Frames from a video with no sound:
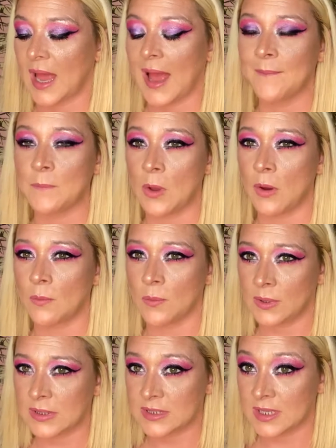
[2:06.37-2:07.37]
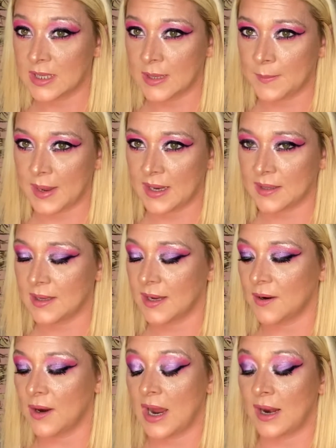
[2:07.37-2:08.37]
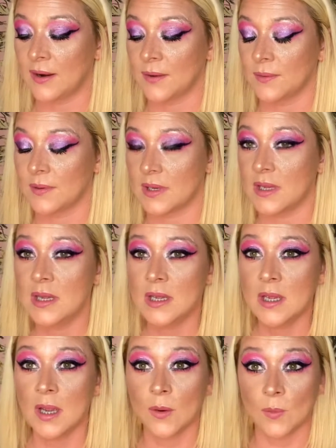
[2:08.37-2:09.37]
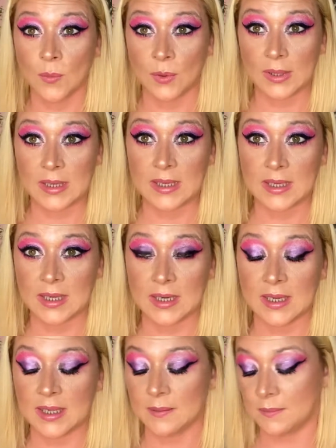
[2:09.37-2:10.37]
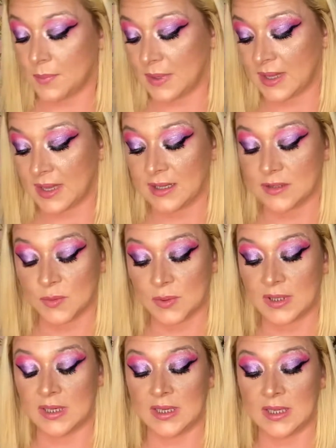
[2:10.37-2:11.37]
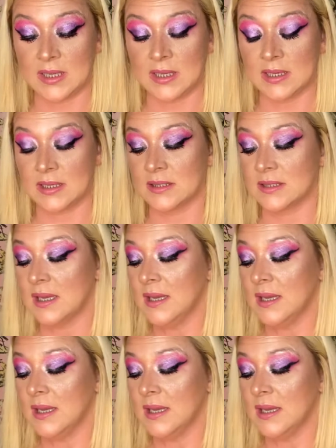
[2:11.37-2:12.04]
I'm not really seeing the math there. I don't really get it, but that is what it is.